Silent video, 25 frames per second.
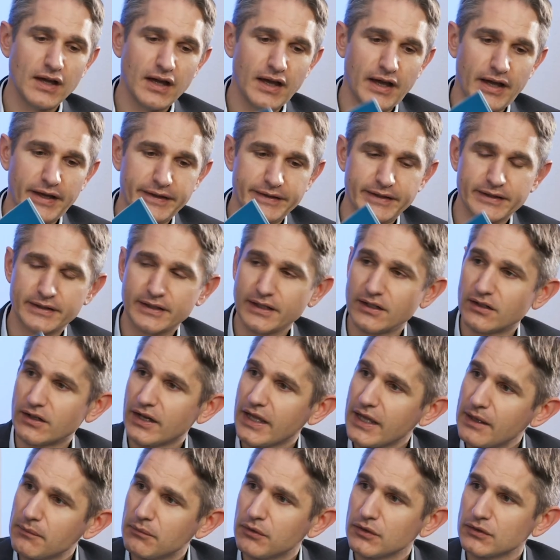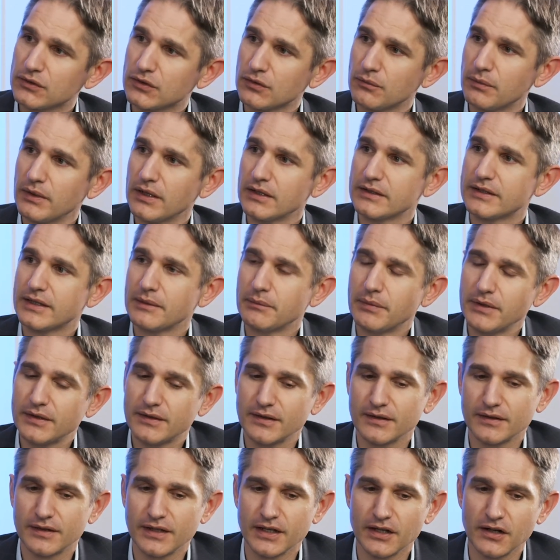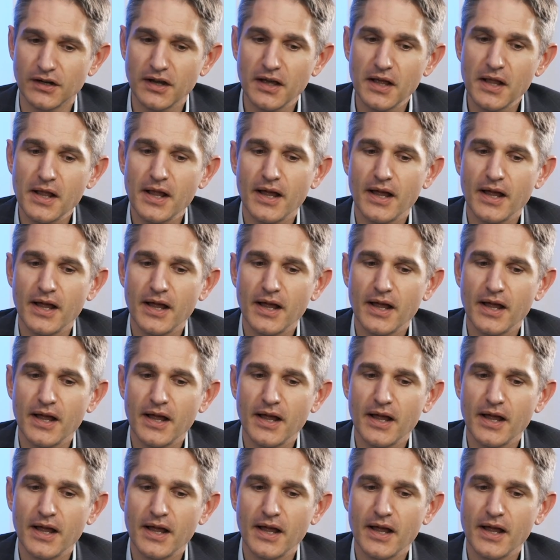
that they're able to build their business here.